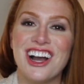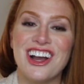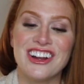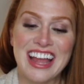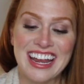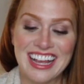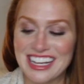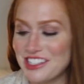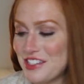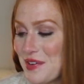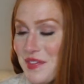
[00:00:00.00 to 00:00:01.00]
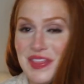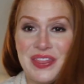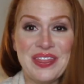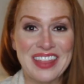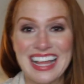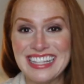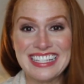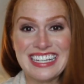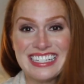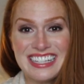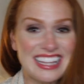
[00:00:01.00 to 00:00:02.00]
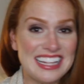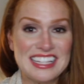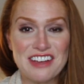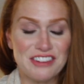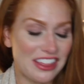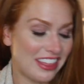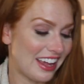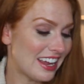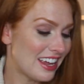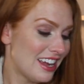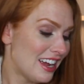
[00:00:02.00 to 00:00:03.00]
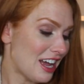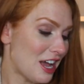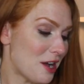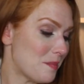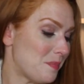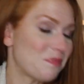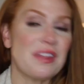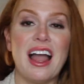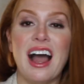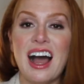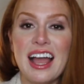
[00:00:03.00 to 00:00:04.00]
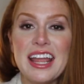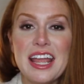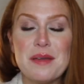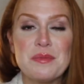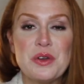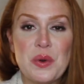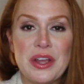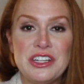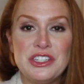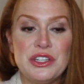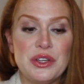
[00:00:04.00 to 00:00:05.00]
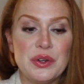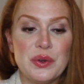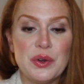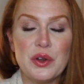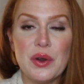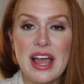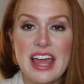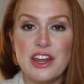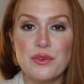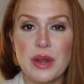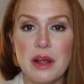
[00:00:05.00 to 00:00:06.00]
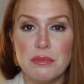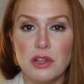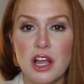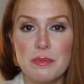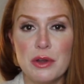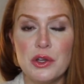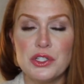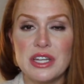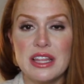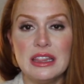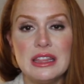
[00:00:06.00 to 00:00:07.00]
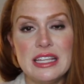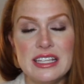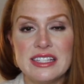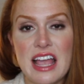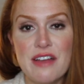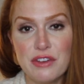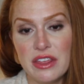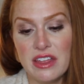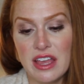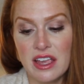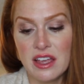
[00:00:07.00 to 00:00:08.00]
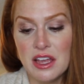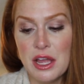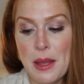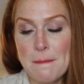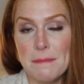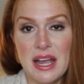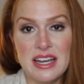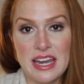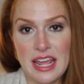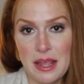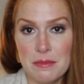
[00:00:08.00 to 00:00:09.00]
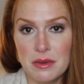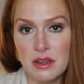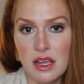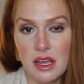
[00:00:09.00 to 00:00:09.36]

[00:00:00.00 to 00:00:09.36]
All right, guys, so that's it. That's everything. I am going to go ahead and write a blog post and list everything by name